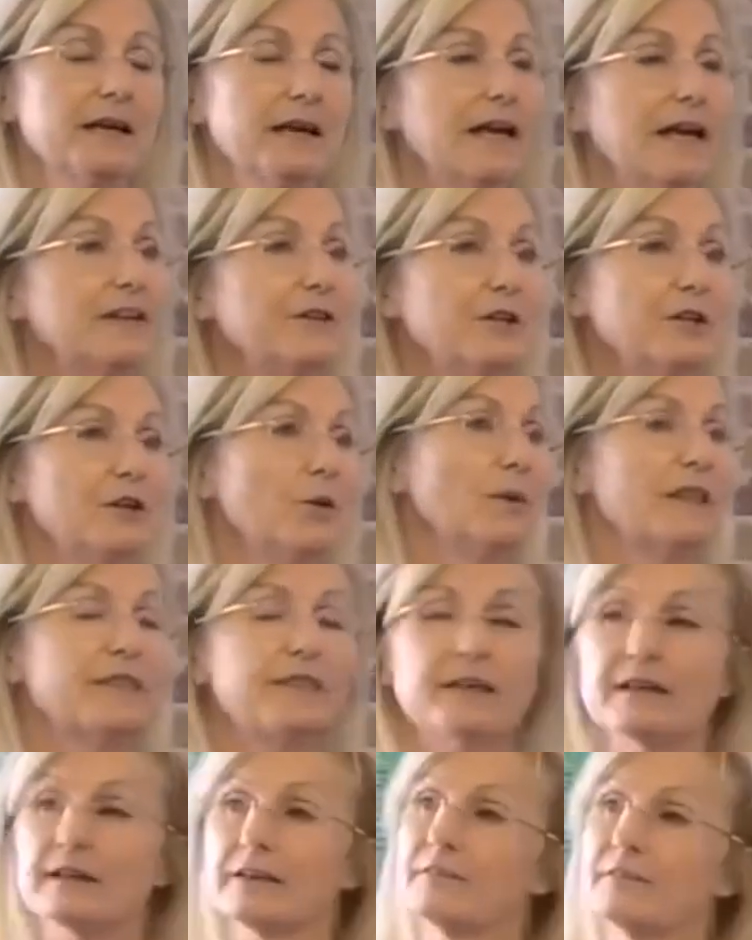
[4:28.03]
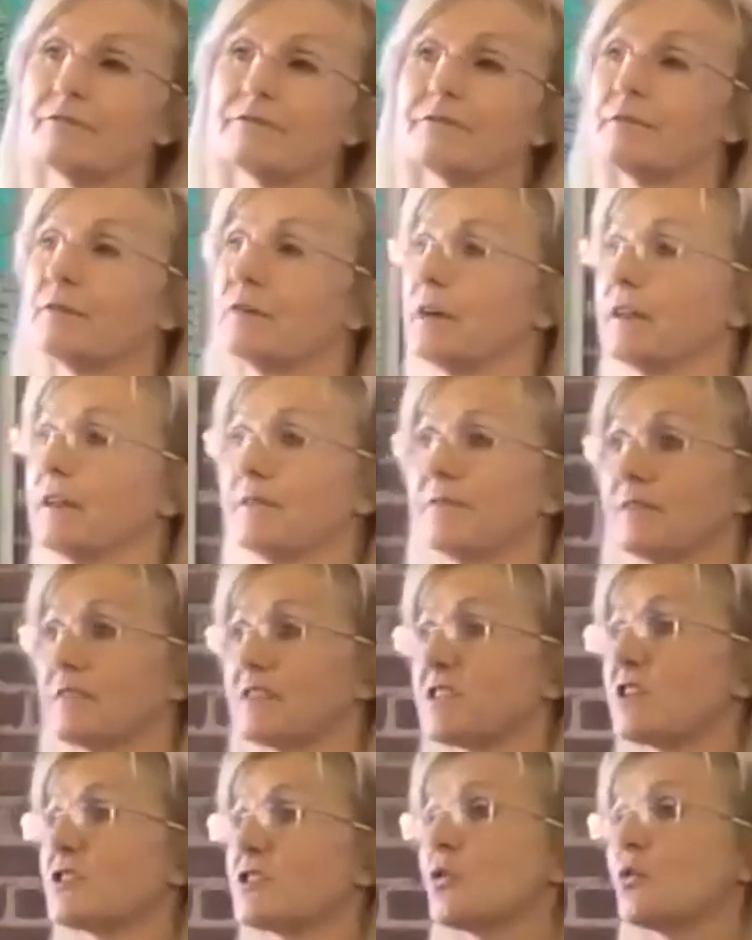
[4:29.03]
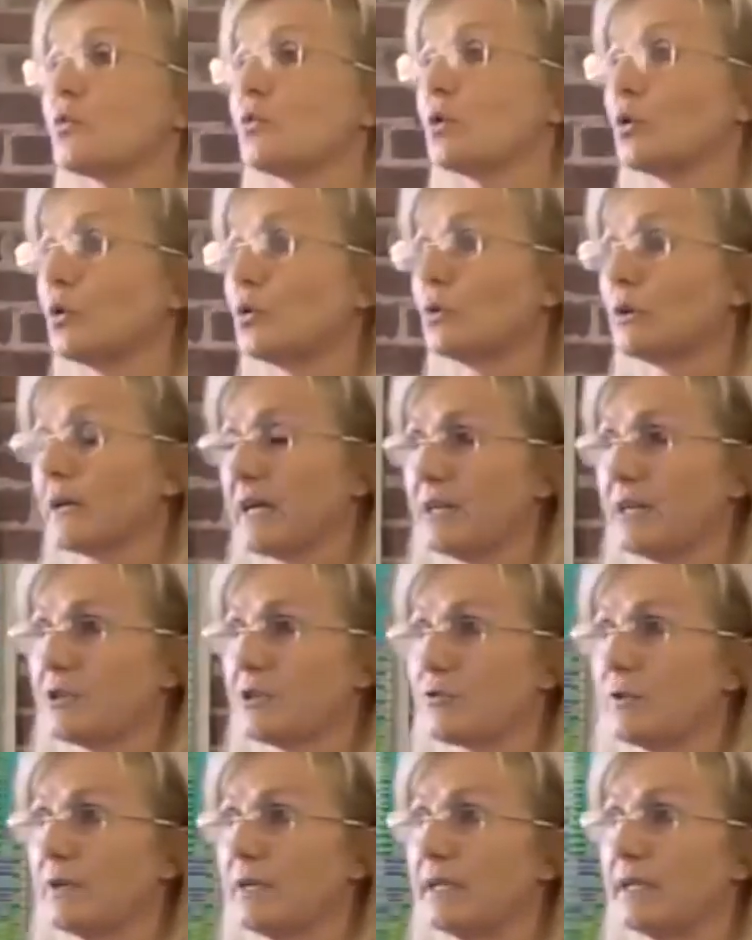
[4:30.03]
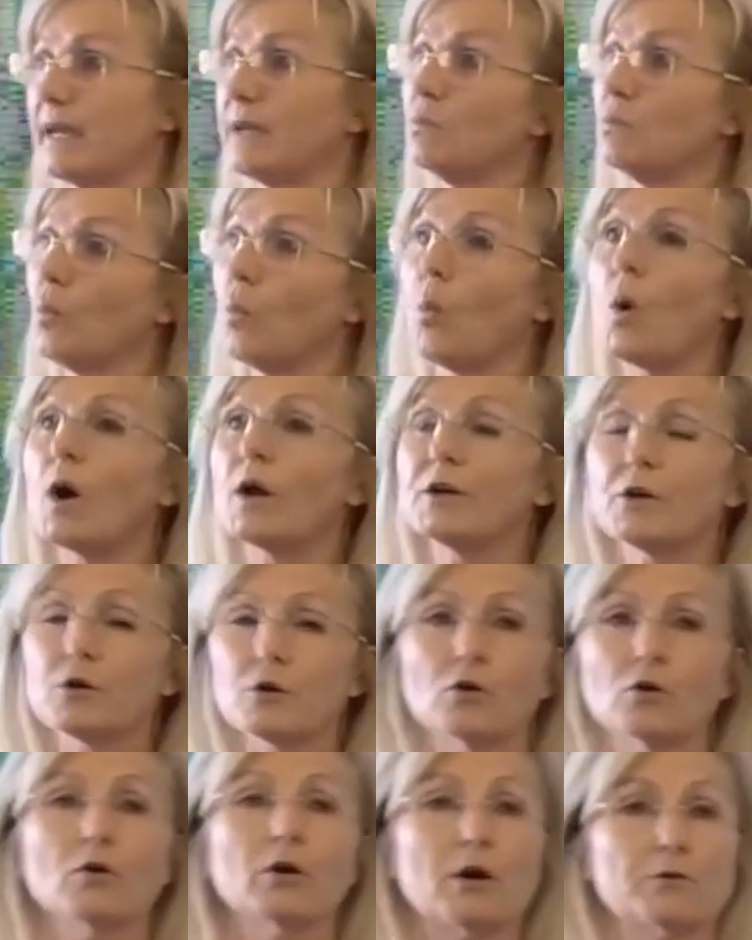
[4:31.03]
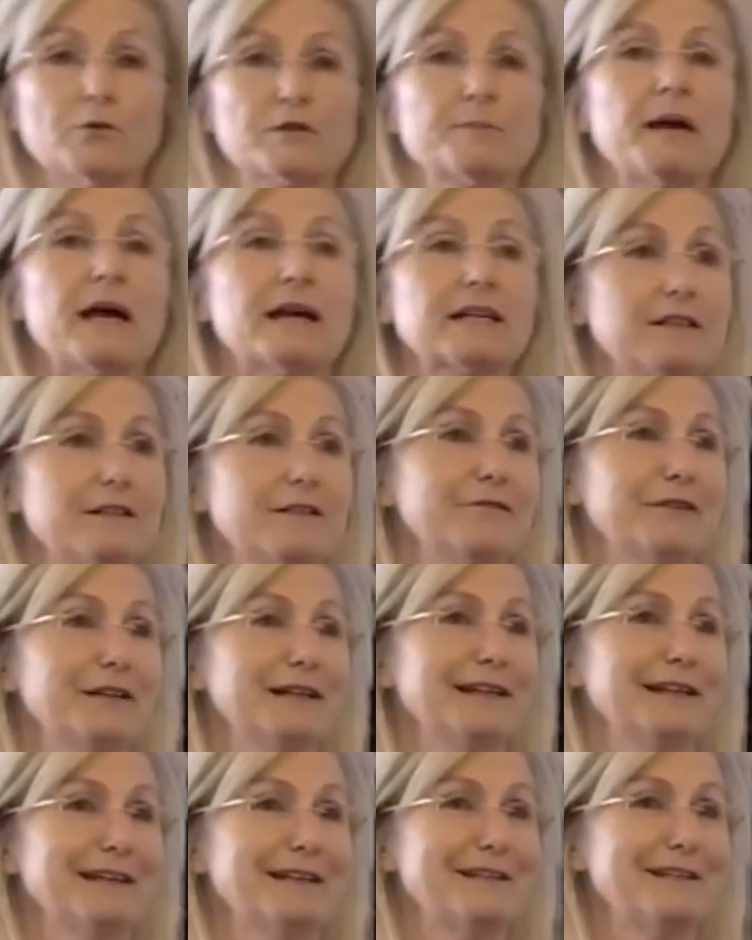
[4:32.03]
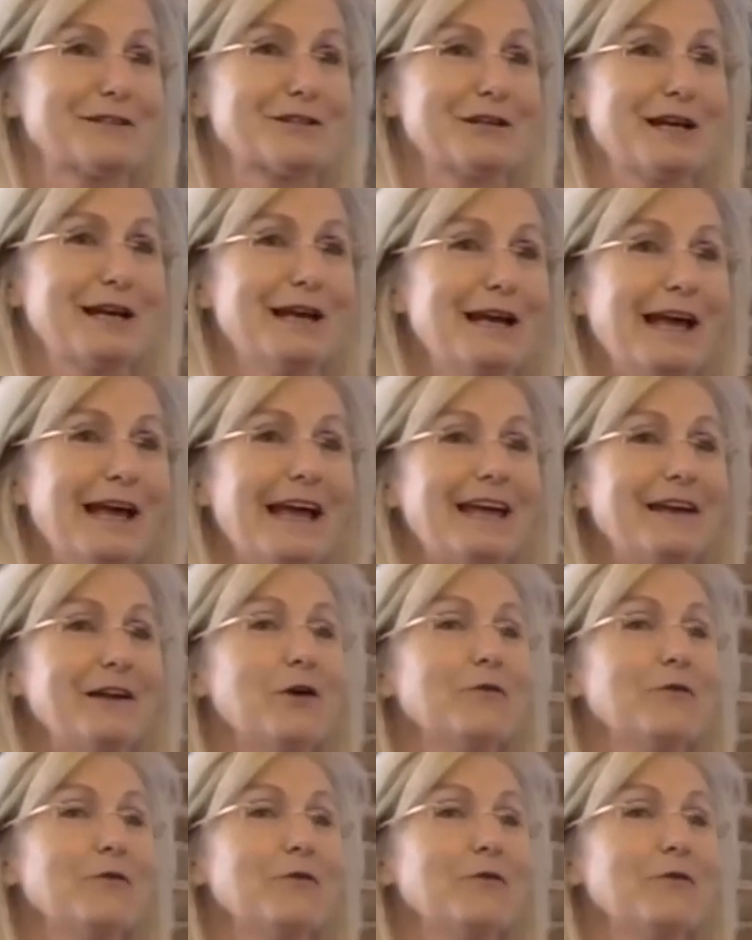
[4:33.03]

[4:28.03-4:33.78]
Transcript: And you know, we think of such a rural country, and one girl goes back to the village, and